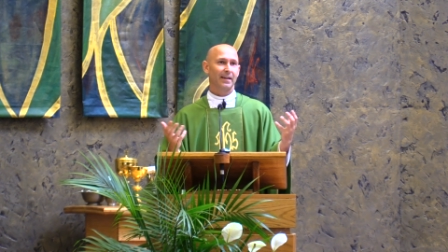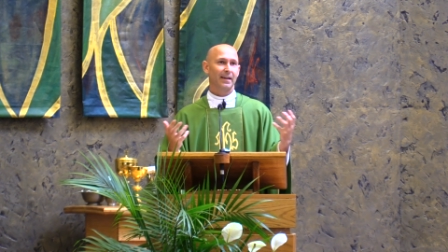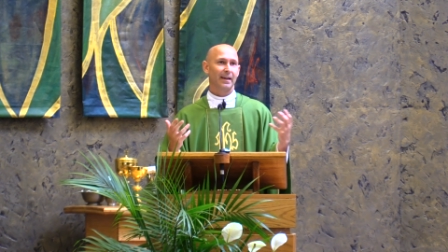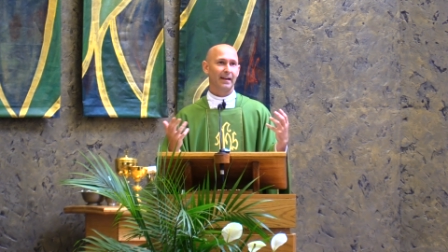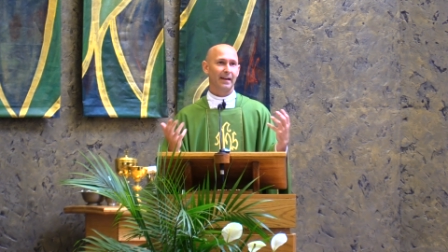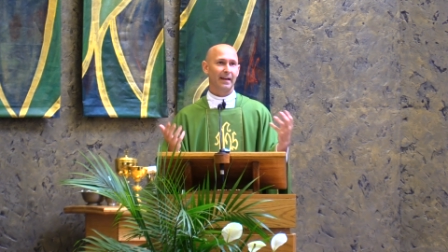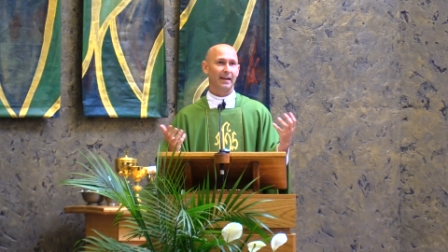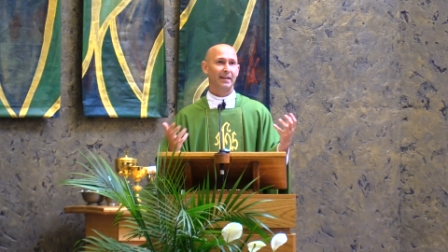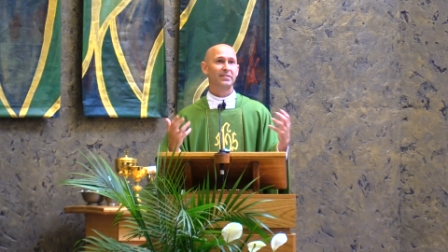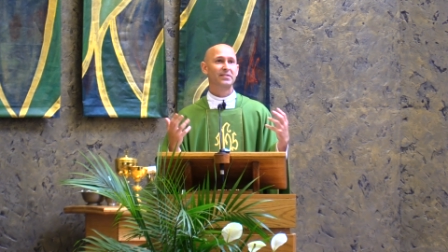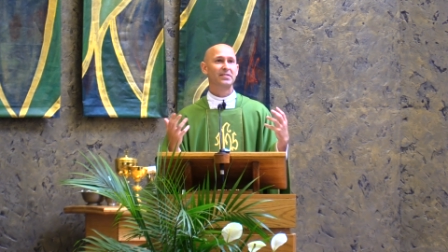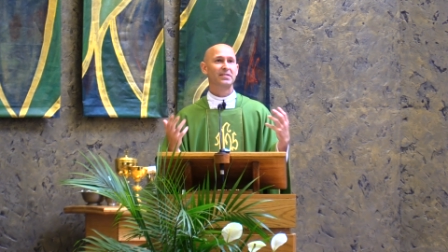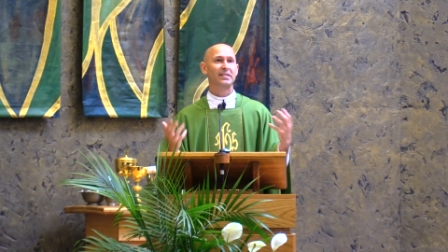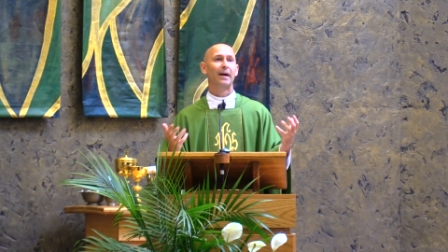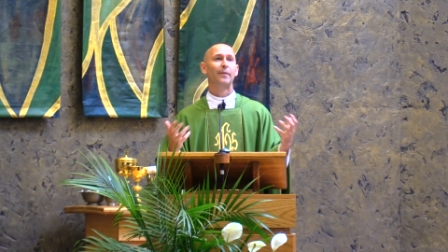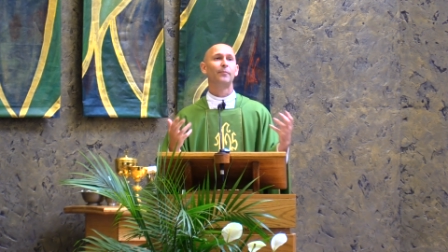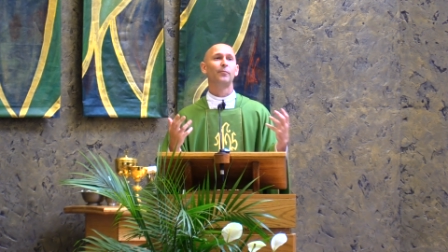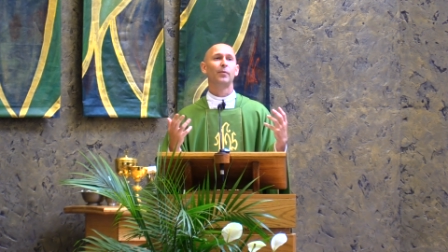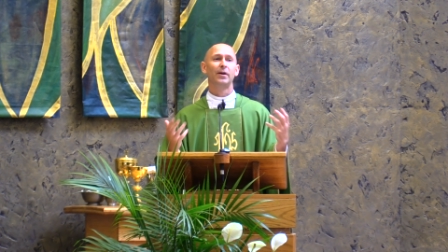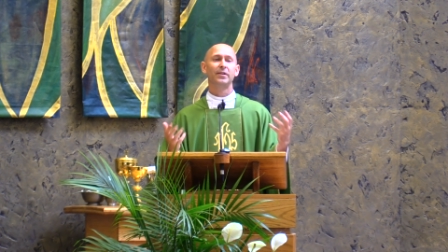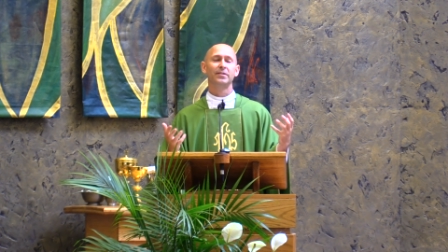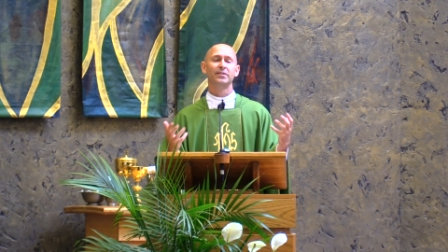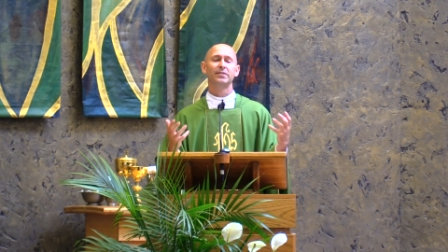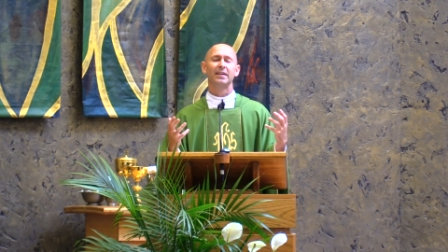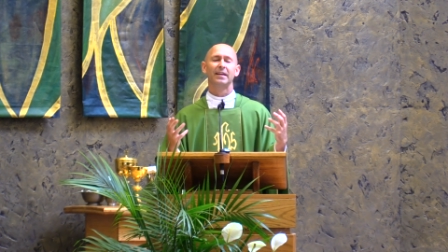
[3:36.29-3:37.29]
in
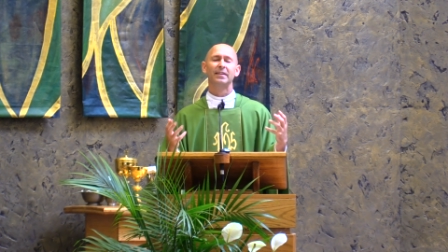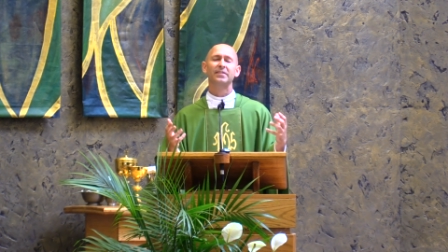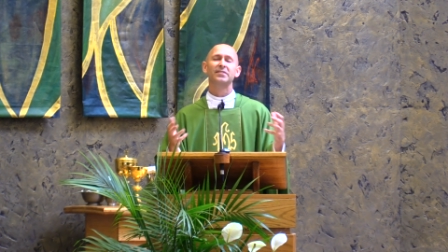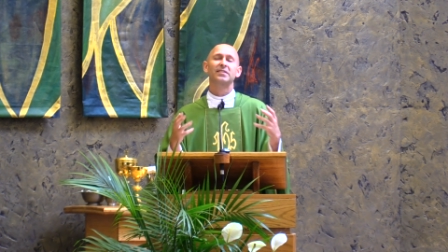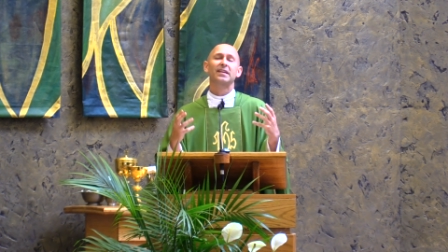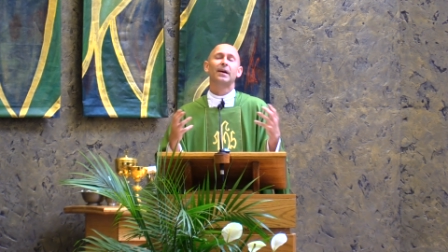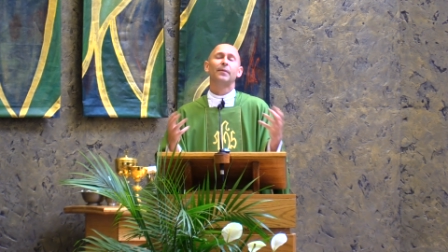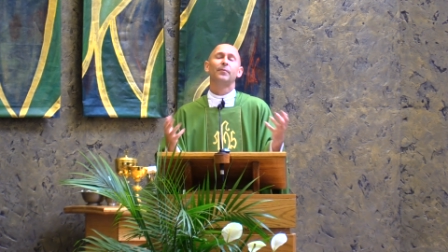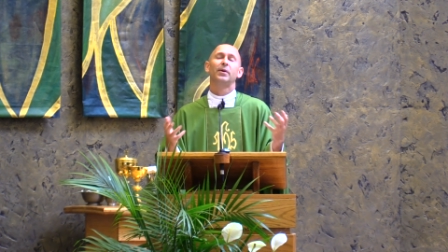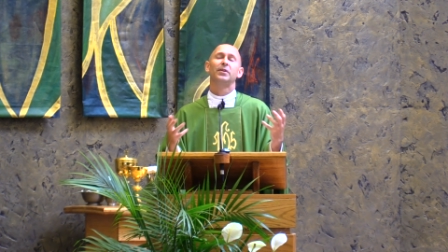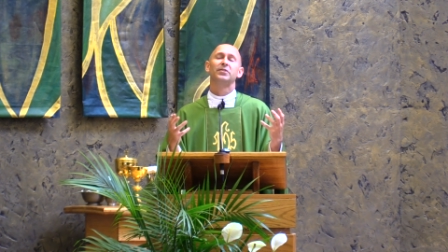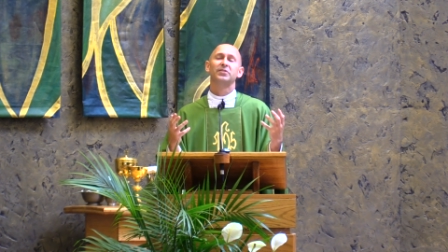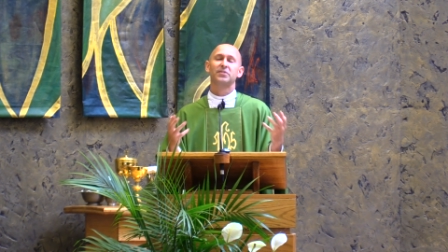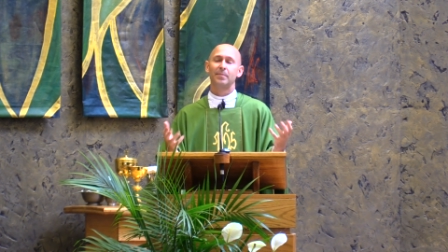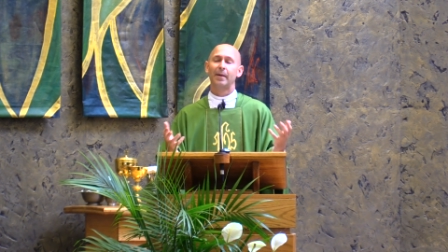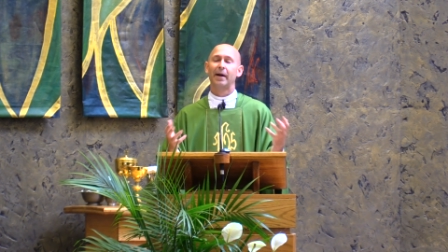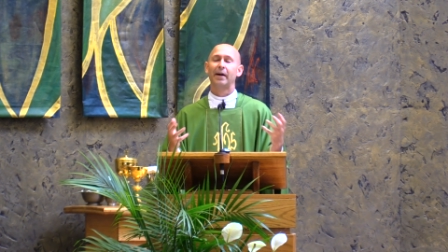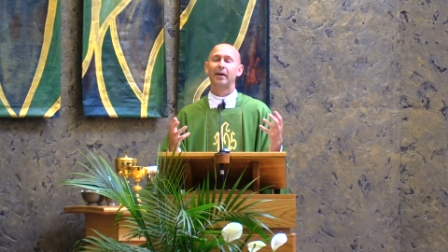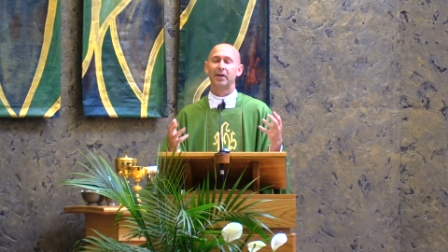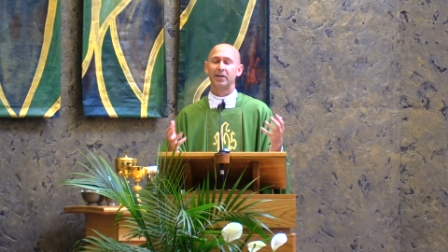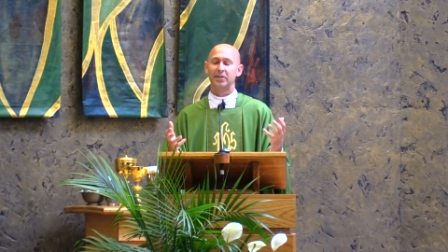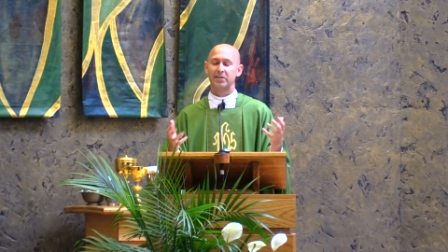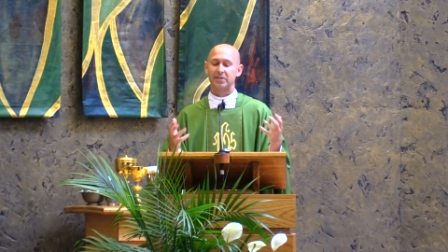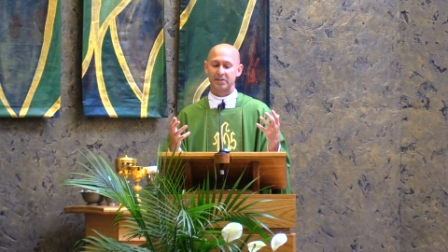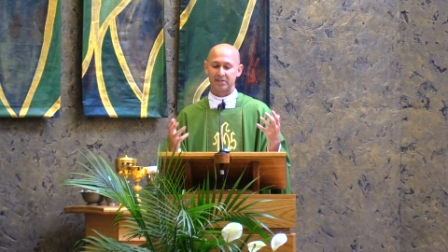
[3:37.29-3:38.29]
someone's
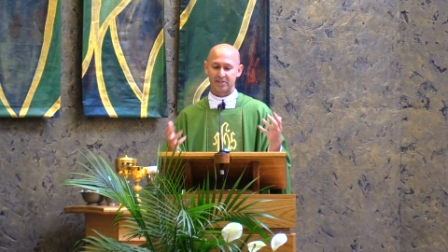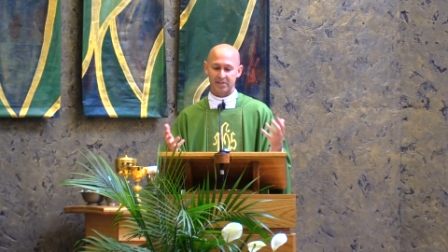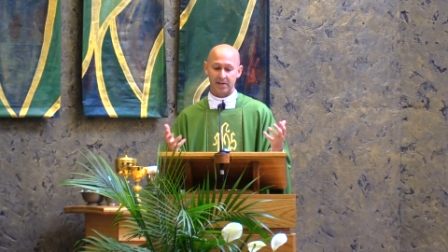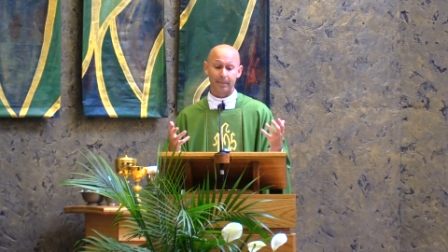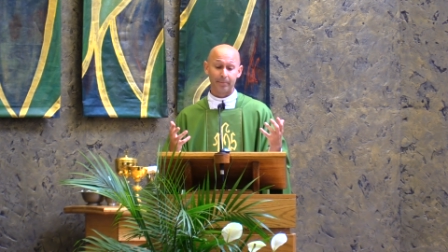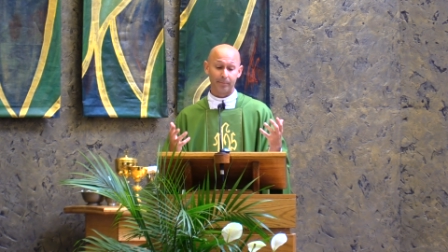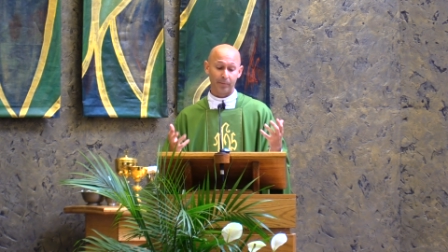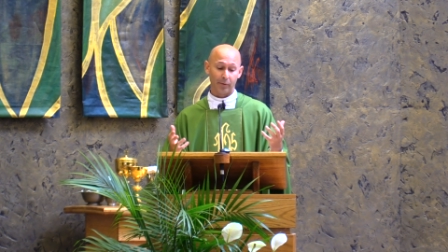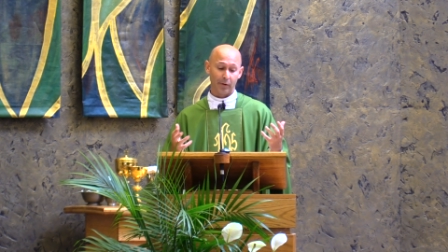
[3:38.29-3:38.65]
marriage at some